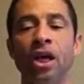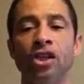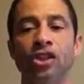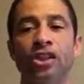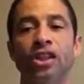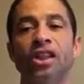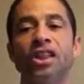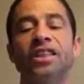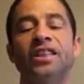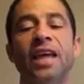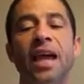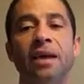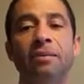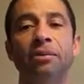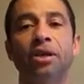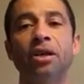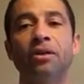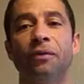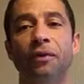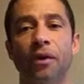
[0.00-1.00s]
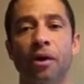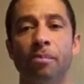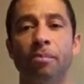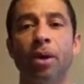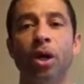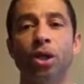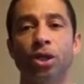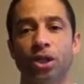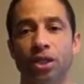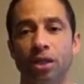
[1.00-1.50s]
So the same thing for a
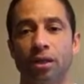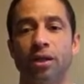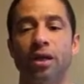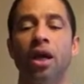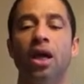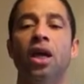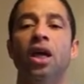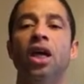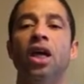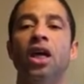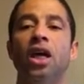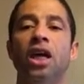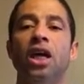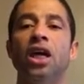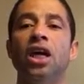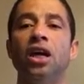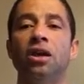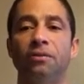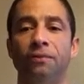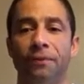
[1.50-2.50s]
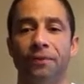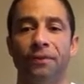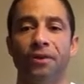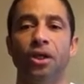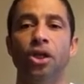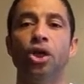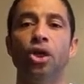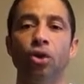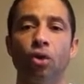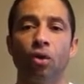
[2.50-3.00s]
person. If
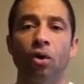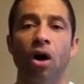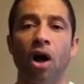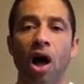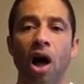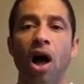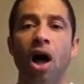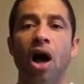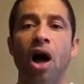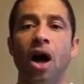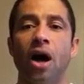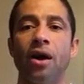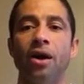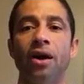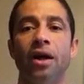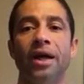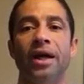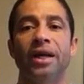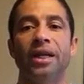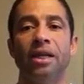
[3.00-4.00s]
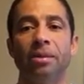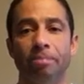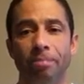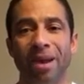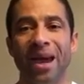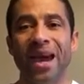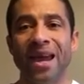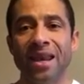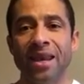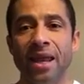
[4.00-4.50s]
you are
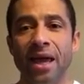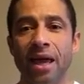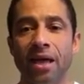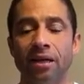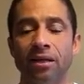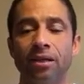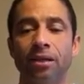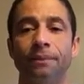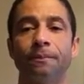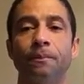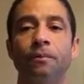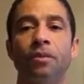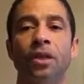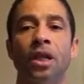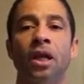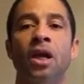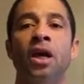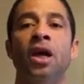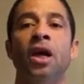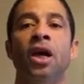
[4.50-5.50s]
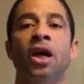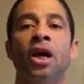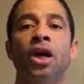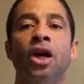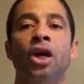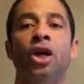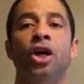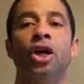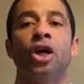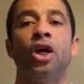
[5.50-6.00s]
dependent,
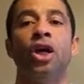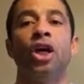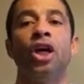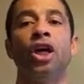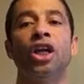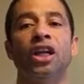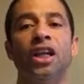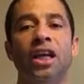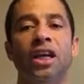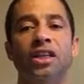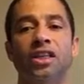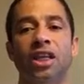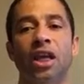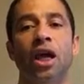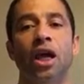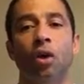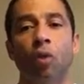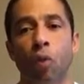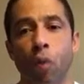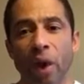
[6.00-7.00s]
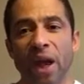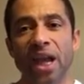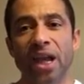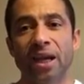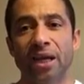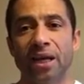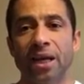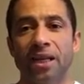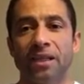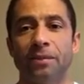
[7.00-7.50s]
it is a
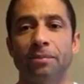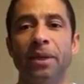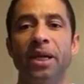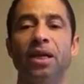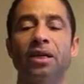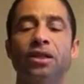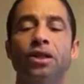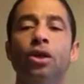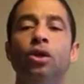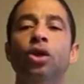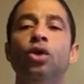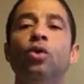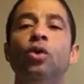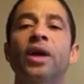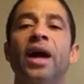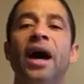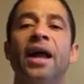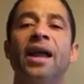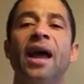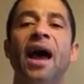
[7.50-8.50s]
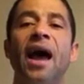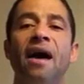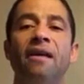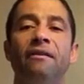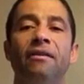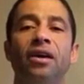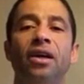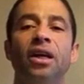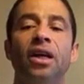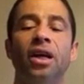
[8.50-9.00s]
weakness, because you do not
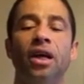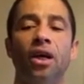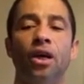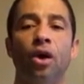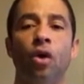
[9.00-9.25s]
have